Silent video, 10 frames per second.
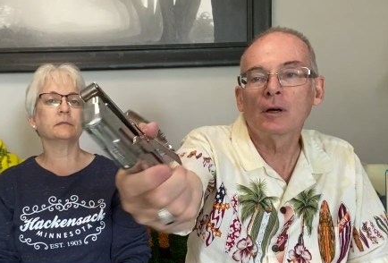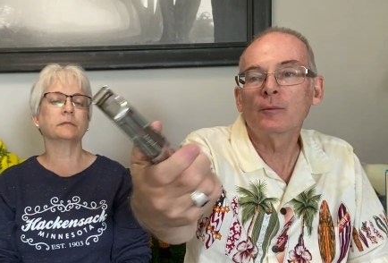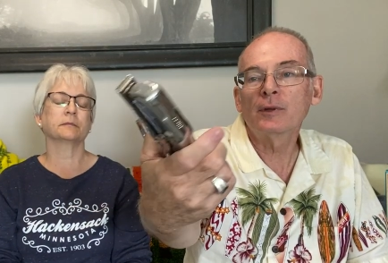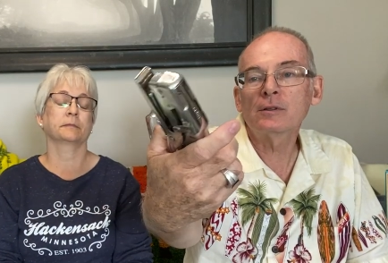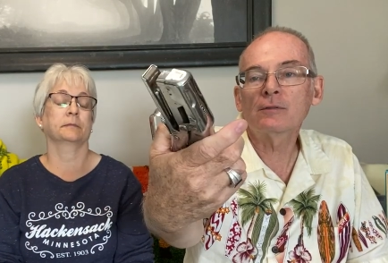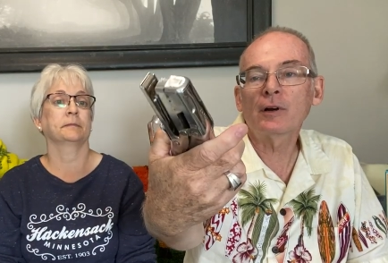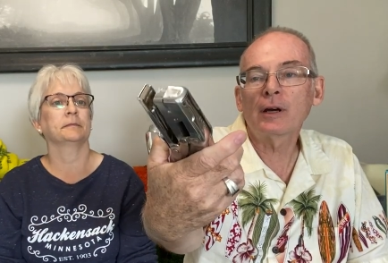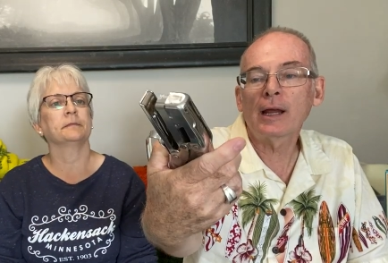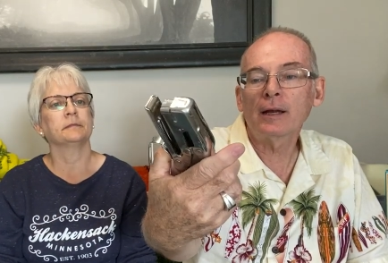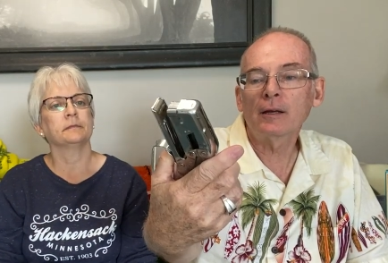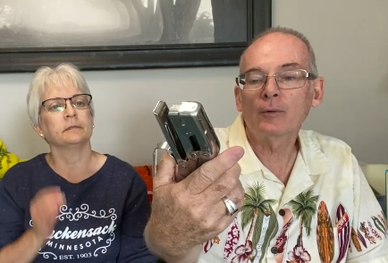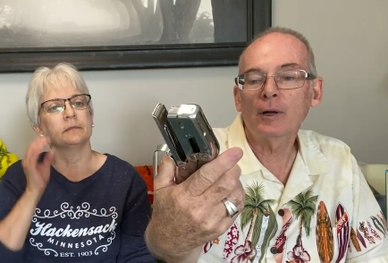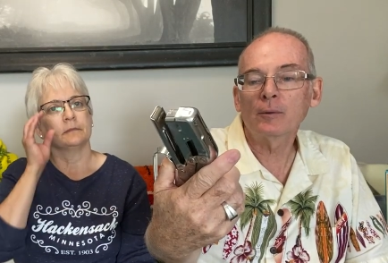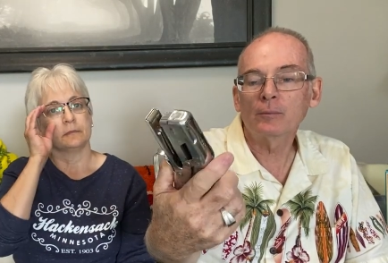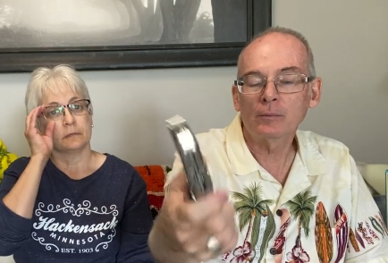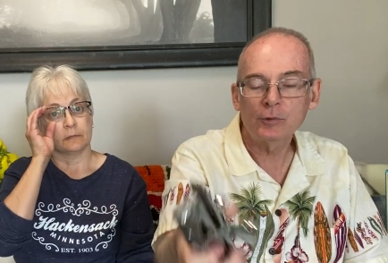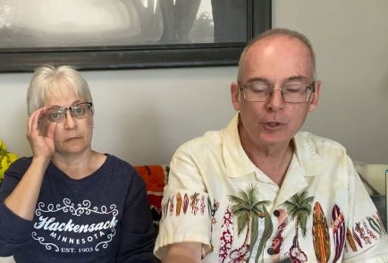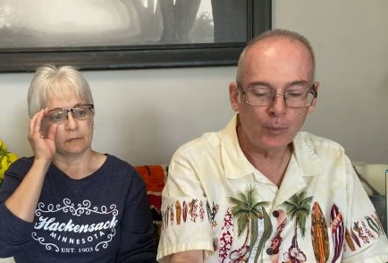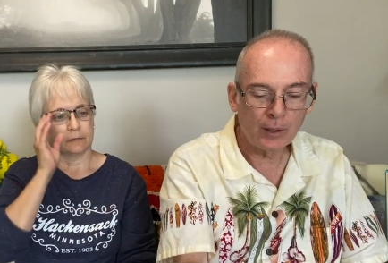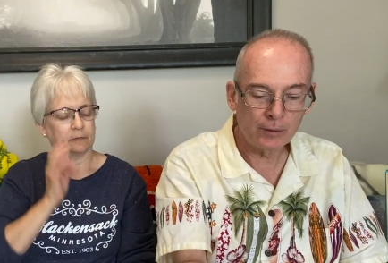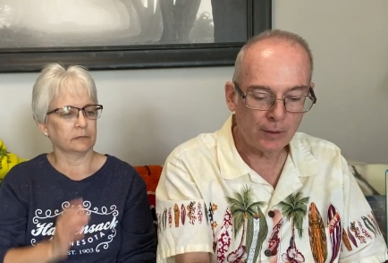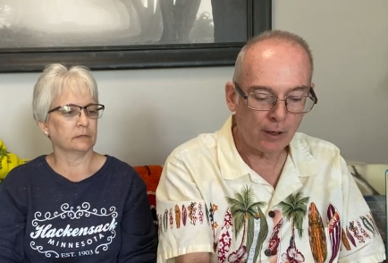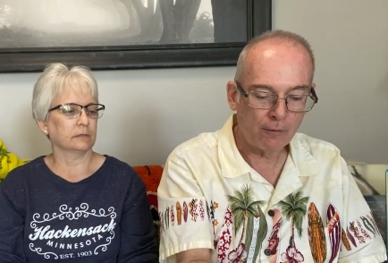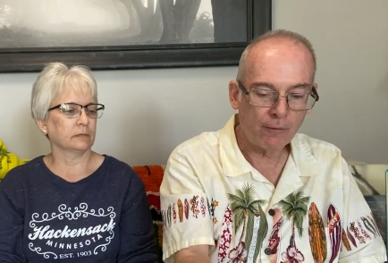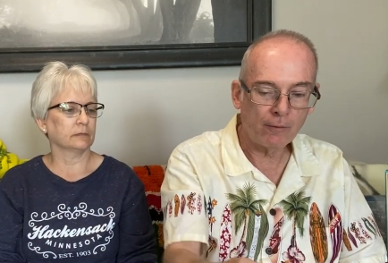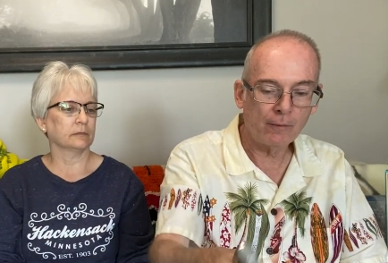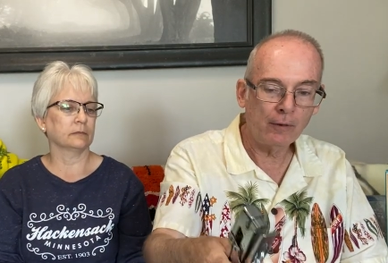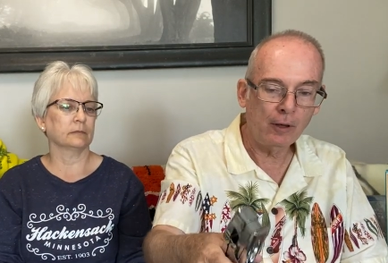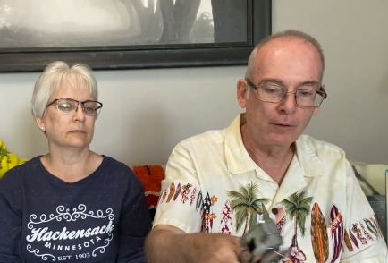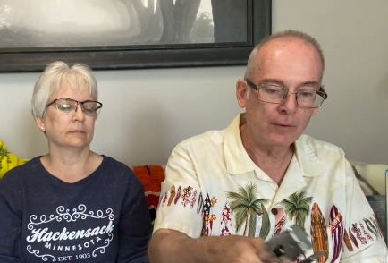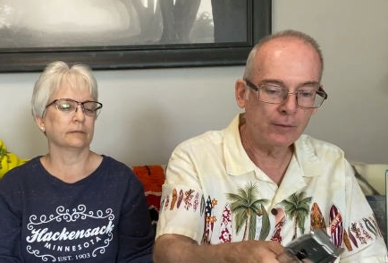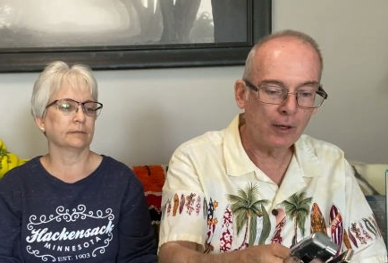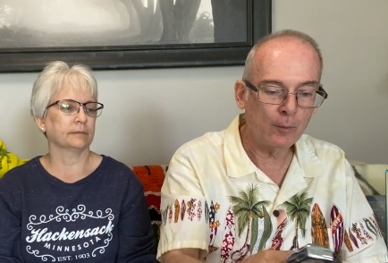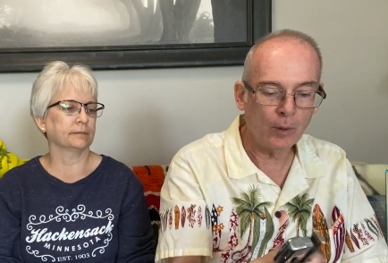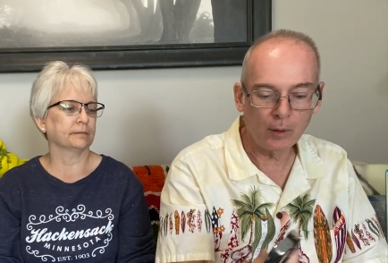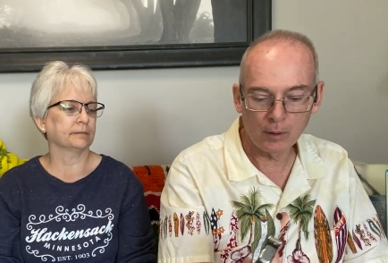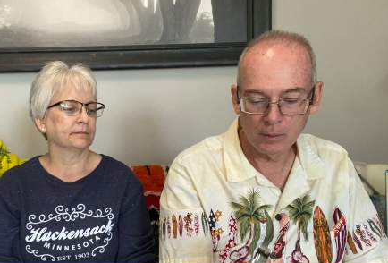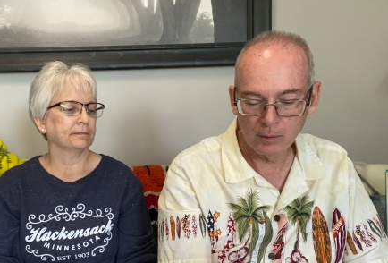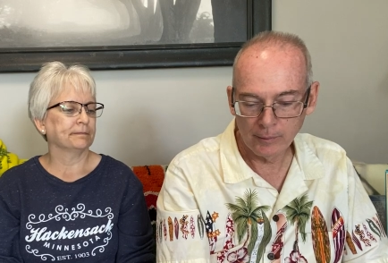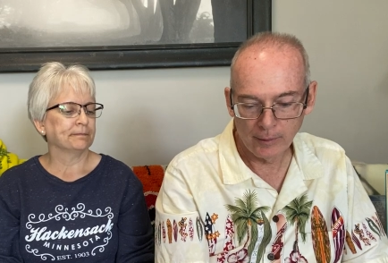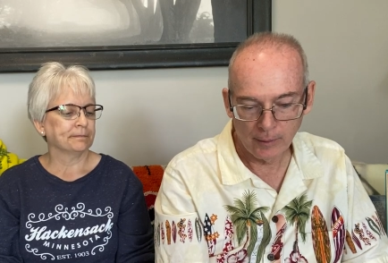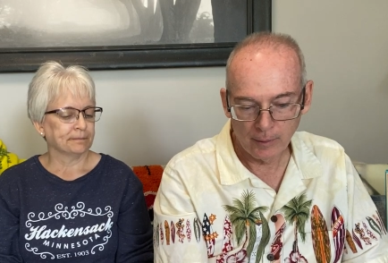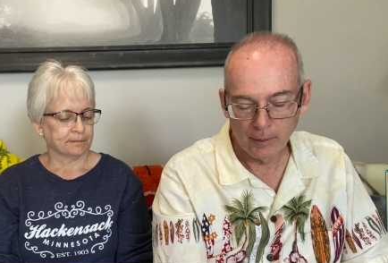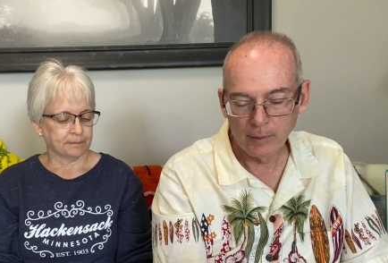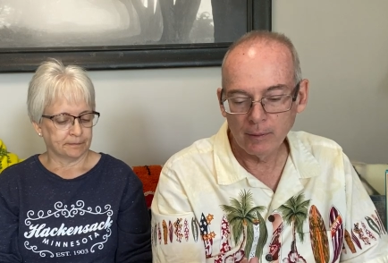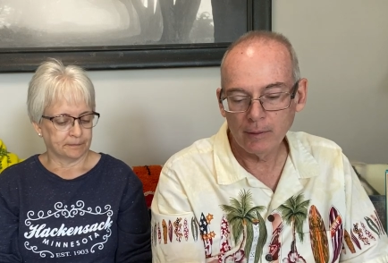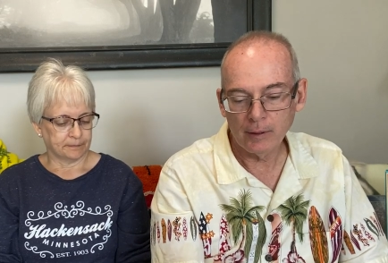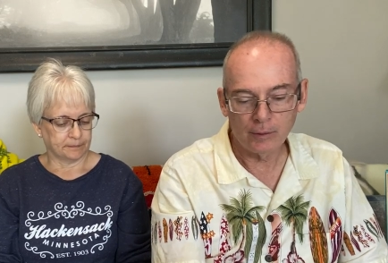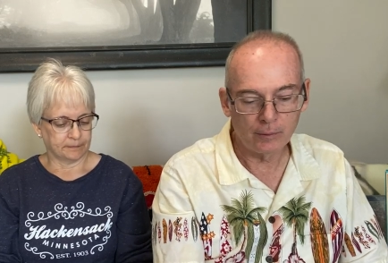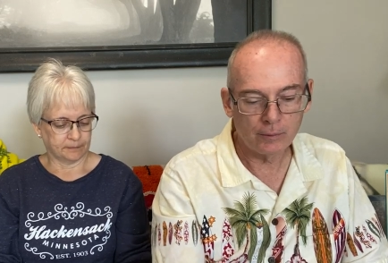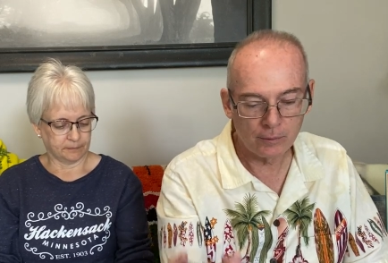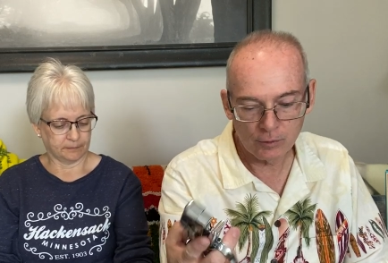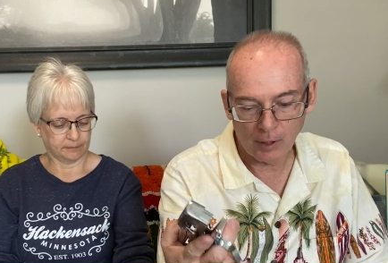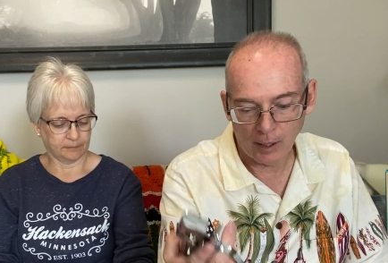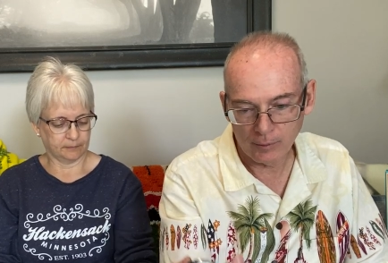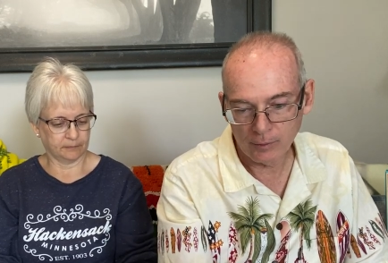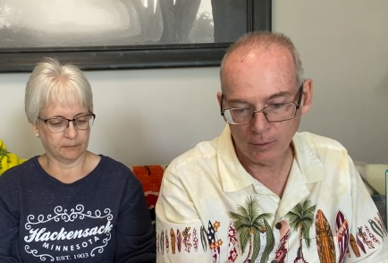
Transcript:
Speaker 1: Um, these are very handy when I'm shipping stuff, you know, to staple things shut.